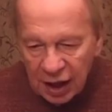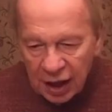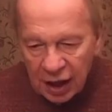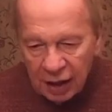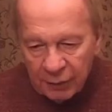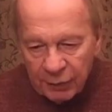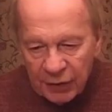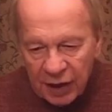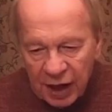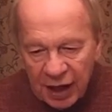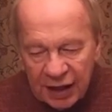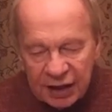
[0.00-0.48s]

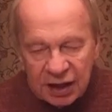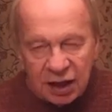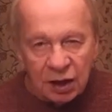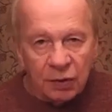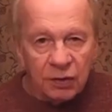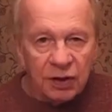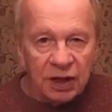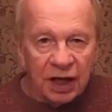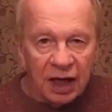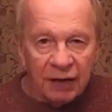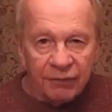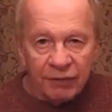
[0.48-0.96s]
I
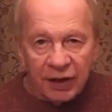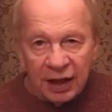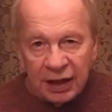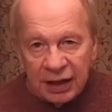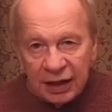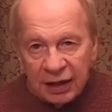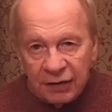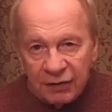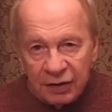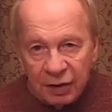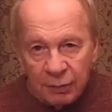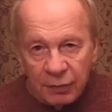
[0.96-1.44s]
don't have
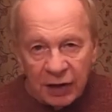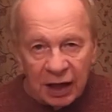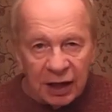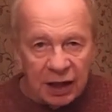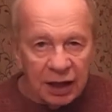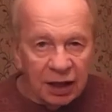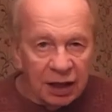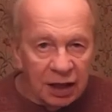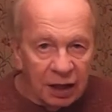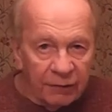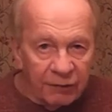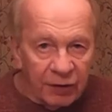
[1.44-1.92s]
any of them.
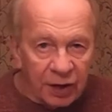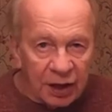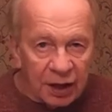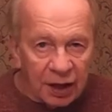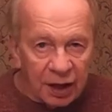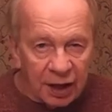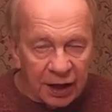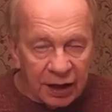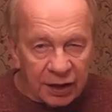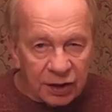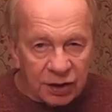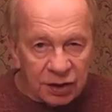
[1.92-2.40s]
I'd love a
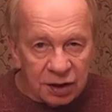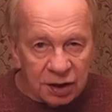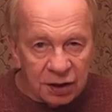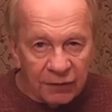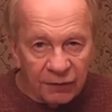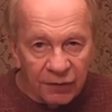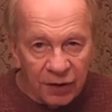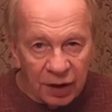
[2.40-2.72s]
collection